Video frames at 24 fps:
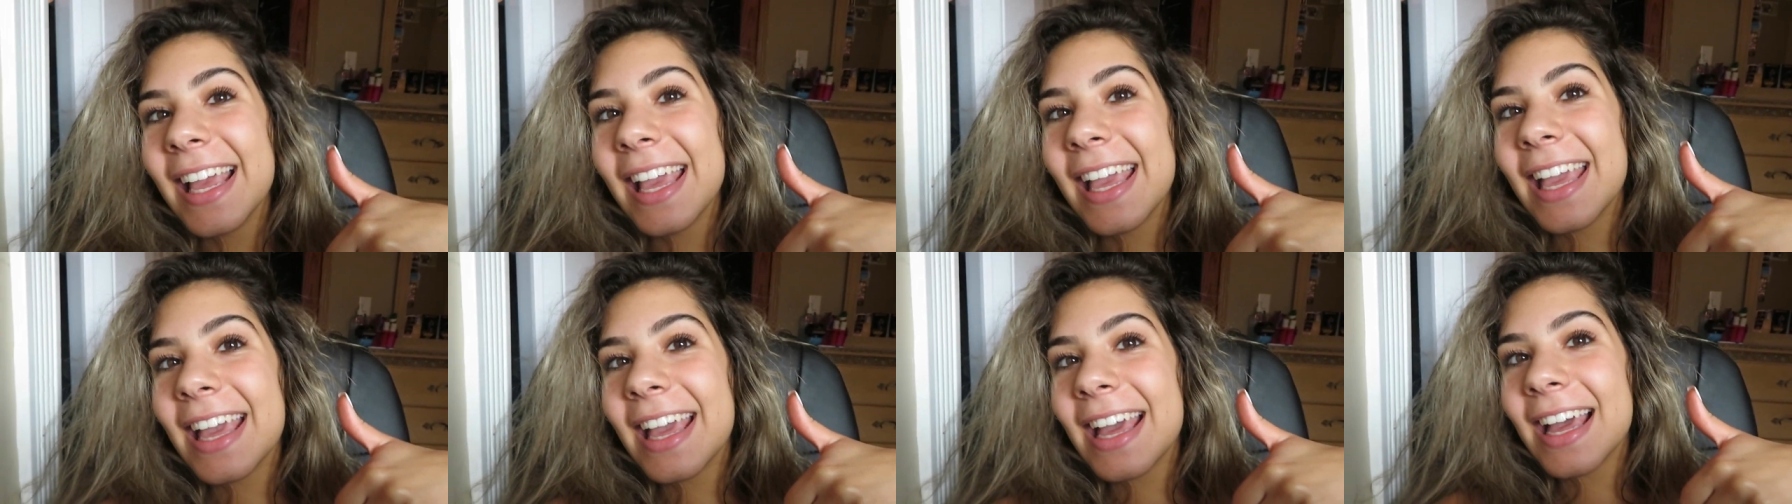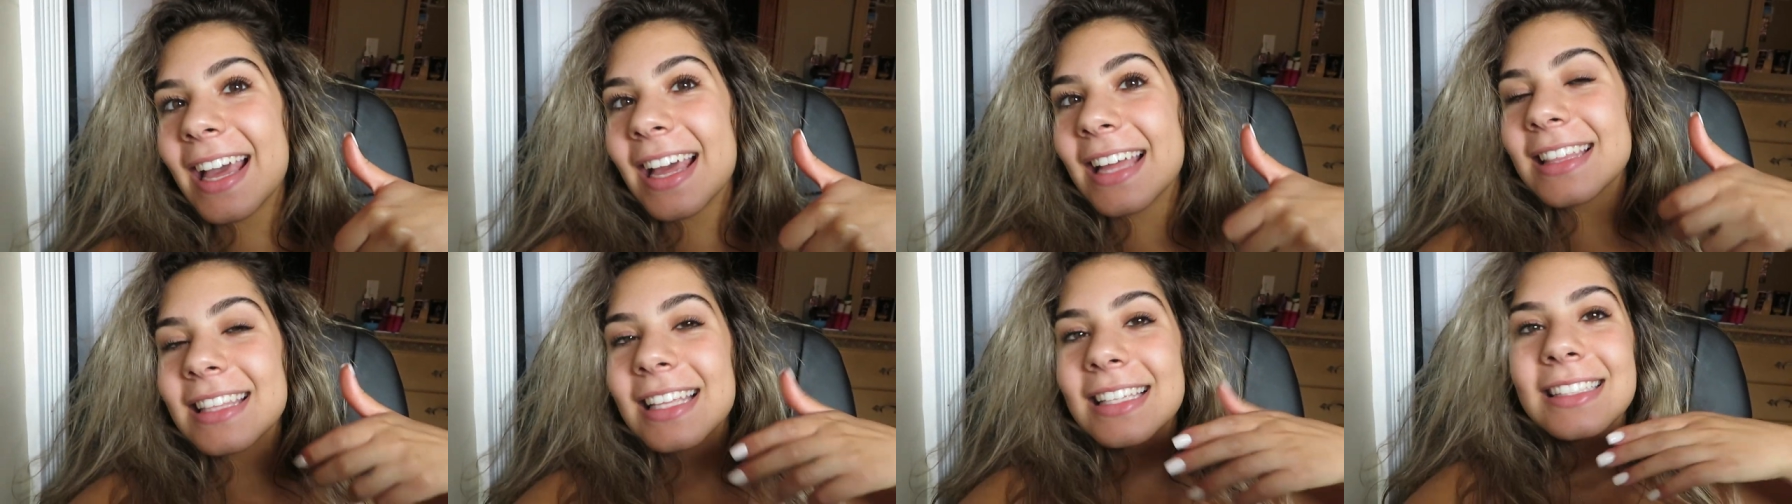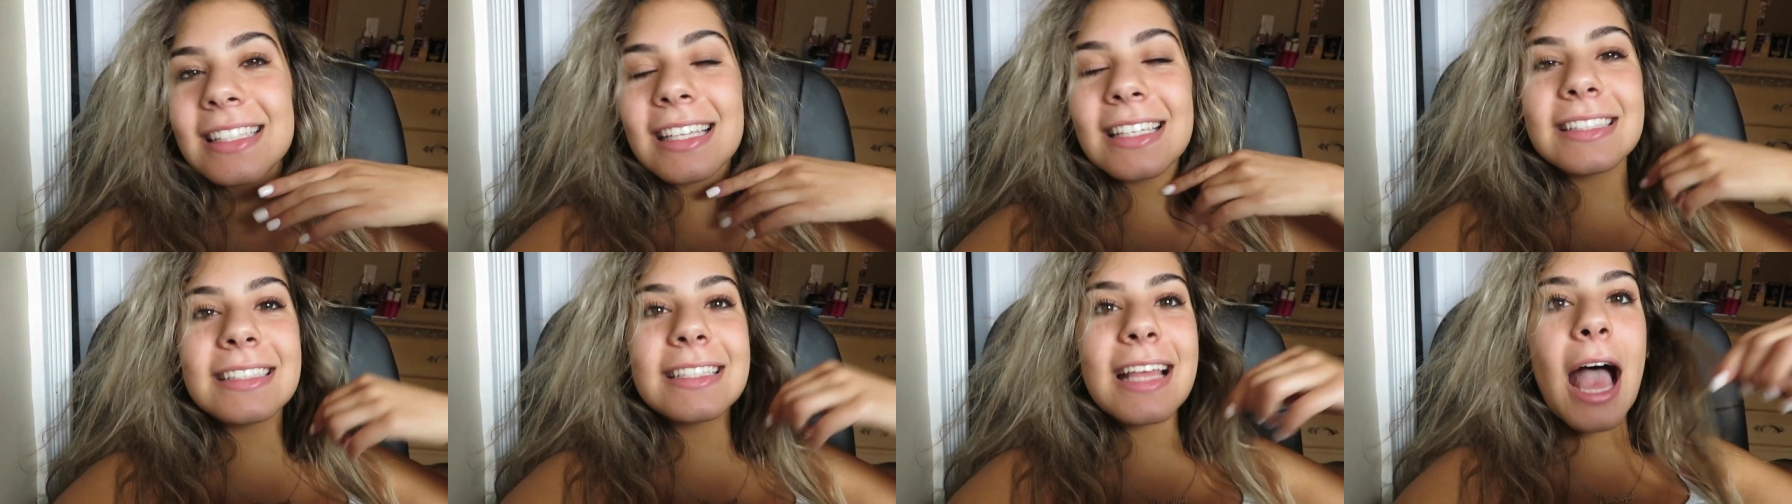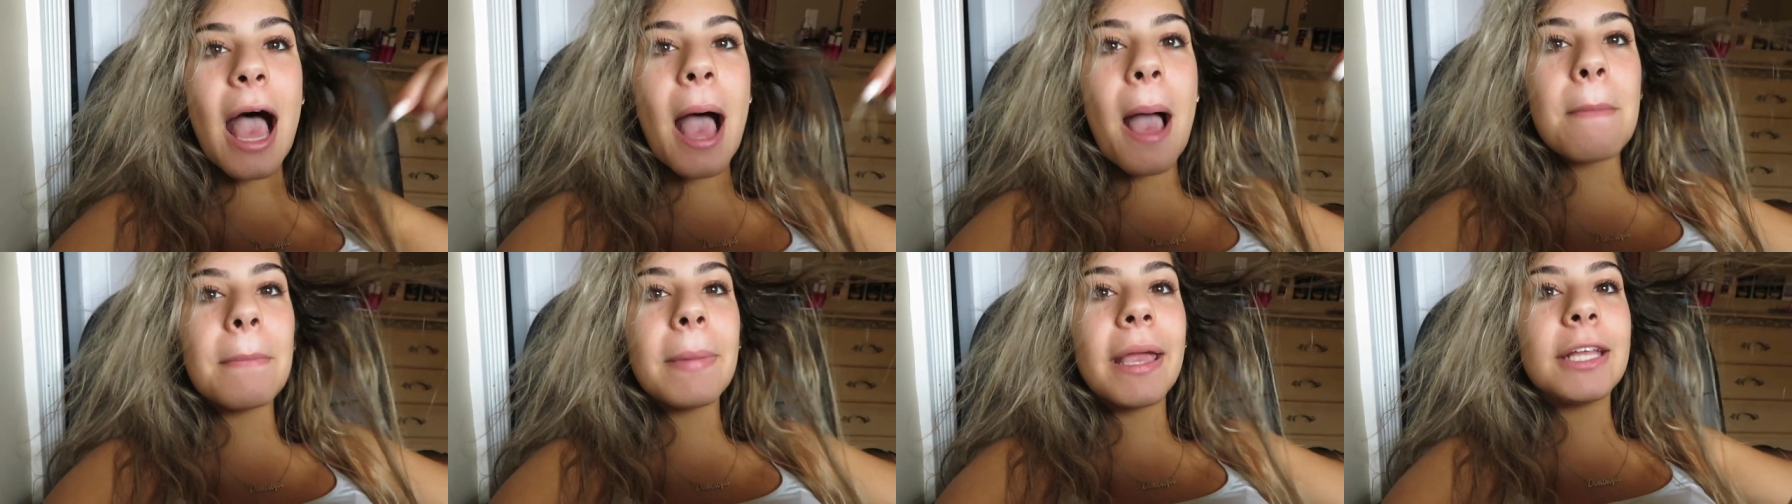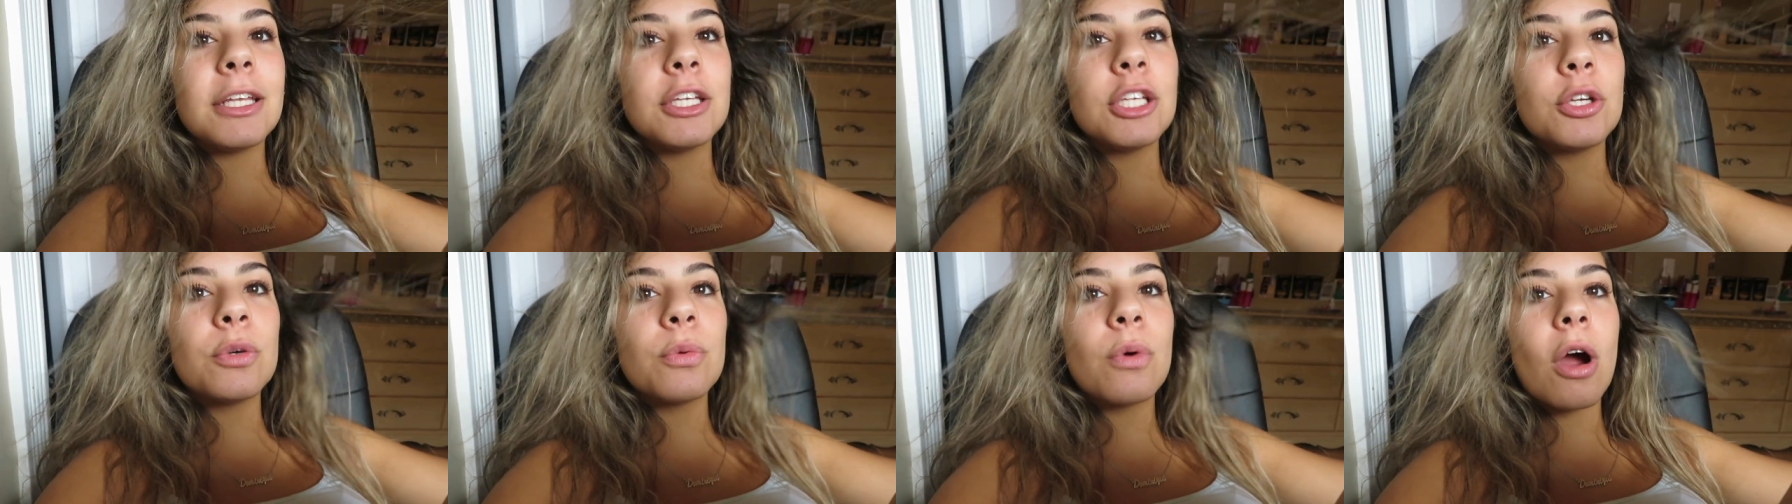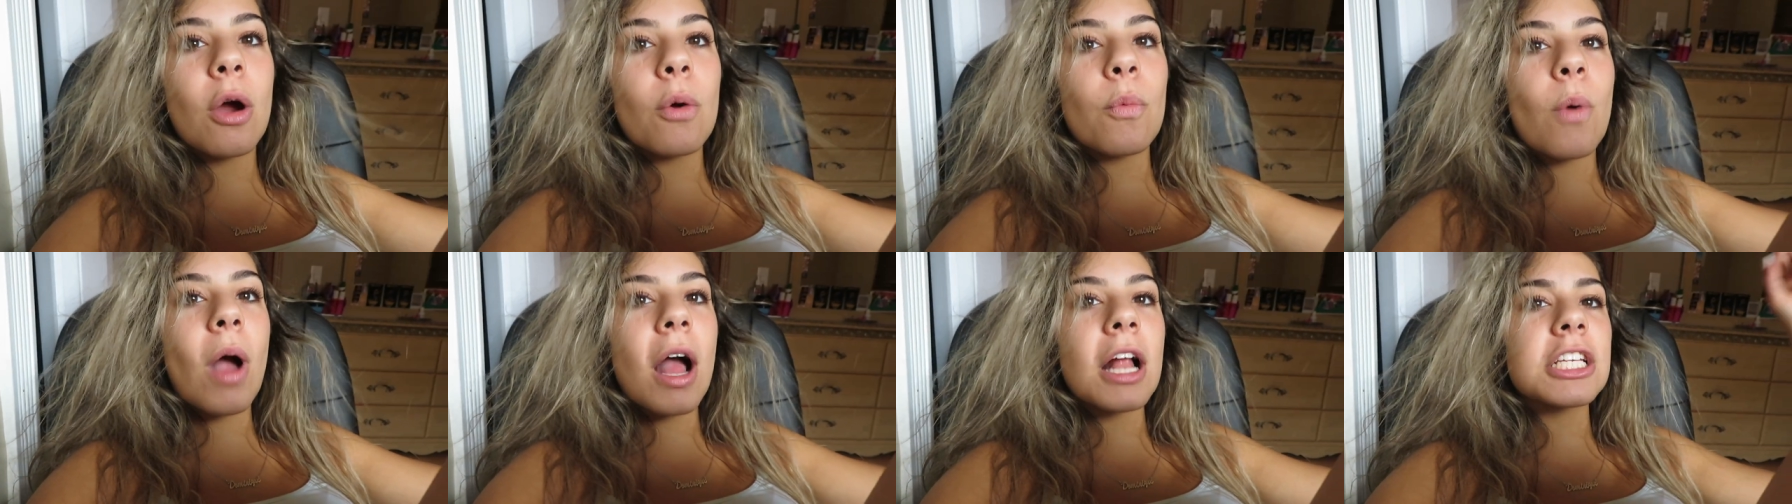And this is Dom, and you
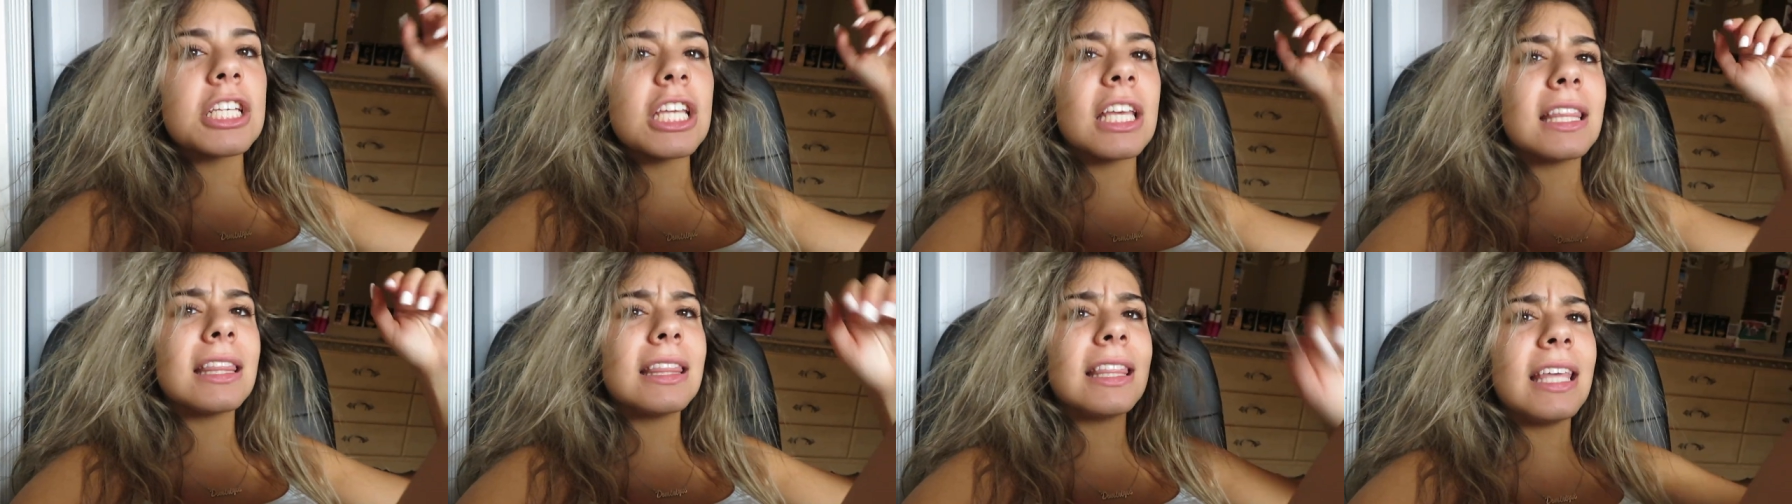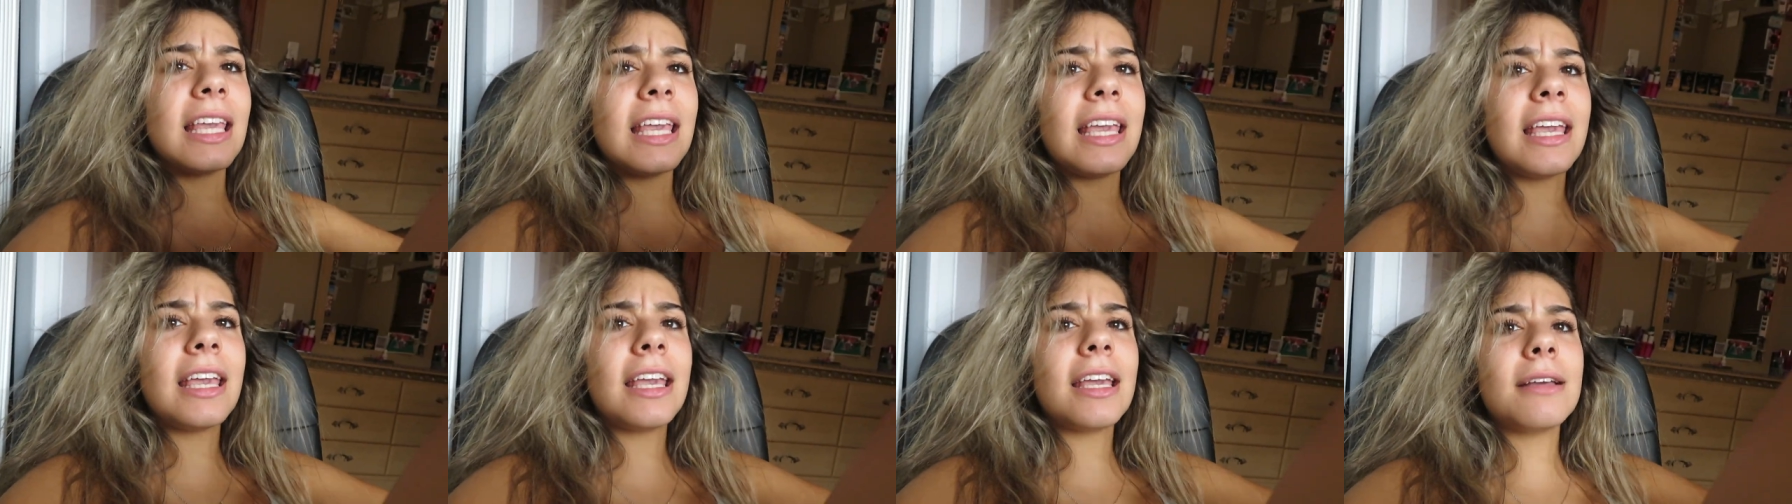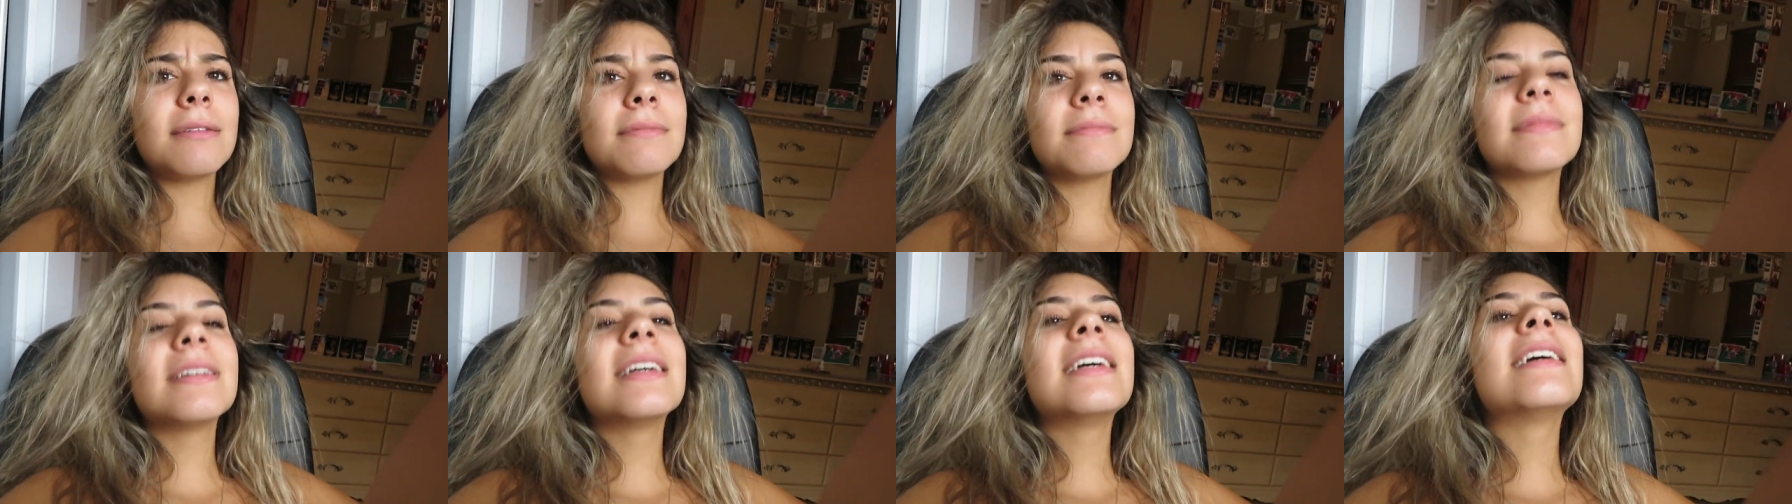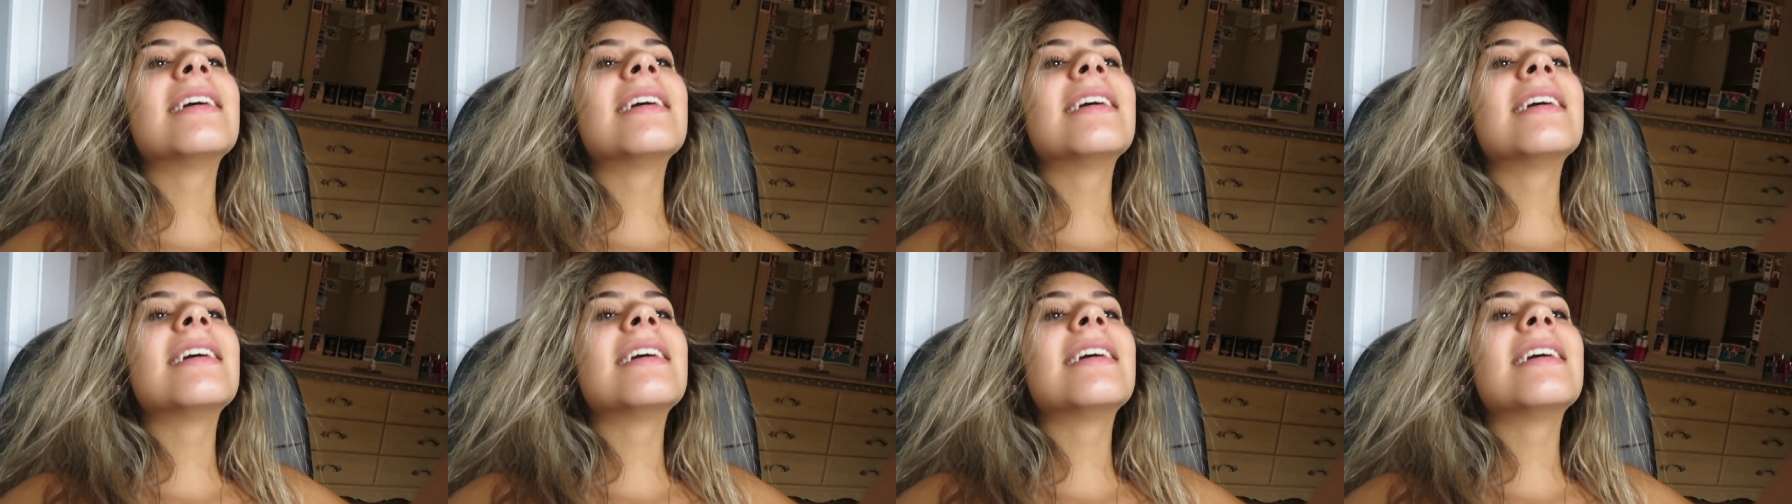are watching the